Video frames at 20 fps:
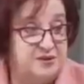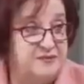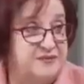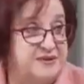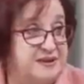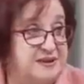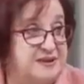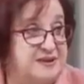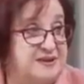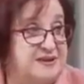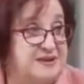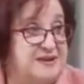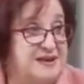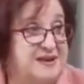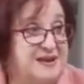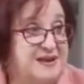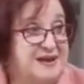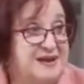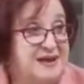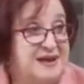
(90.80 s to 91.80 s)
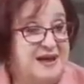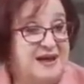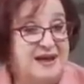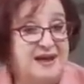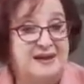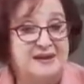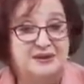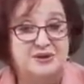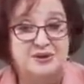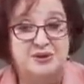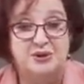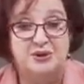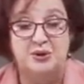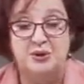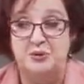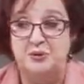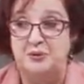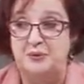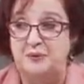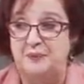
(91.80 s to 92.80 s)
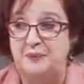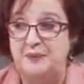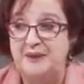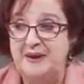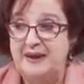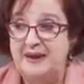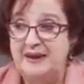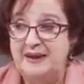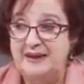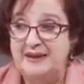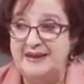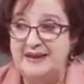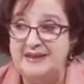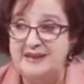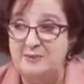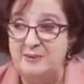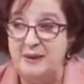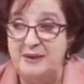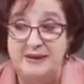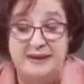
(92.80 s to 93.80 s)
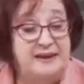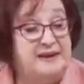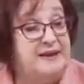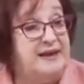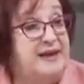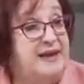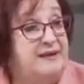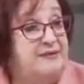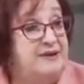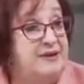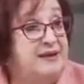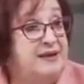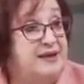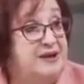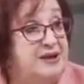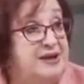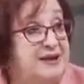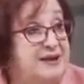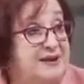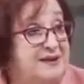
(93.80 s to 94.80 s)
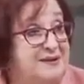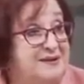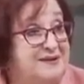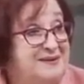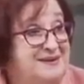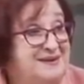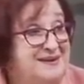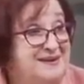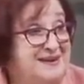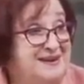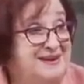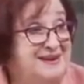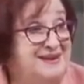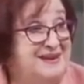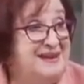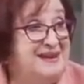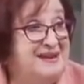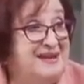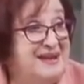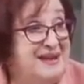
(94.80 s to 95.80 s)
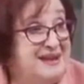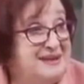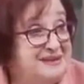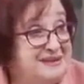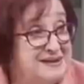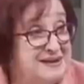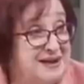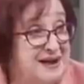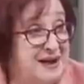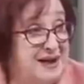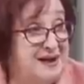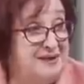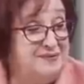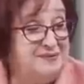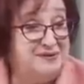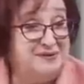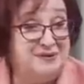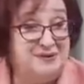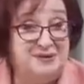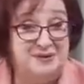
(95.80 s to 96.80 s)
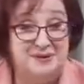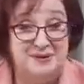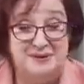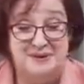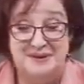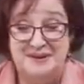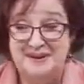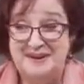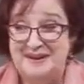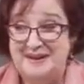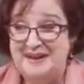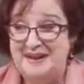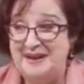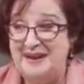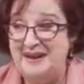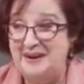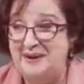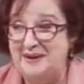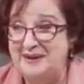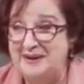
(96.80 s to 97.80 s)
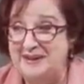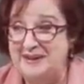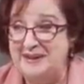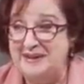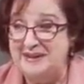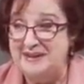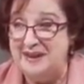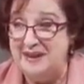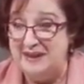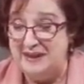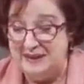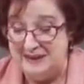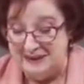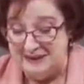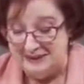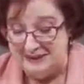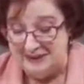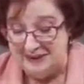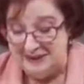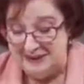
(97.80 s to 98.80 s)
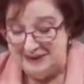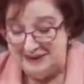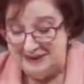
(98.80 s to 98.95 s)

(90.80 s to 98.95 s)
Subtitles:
services. Mm-hmm. And so that's about it they have on the agenda. Nothing else. After all these, well,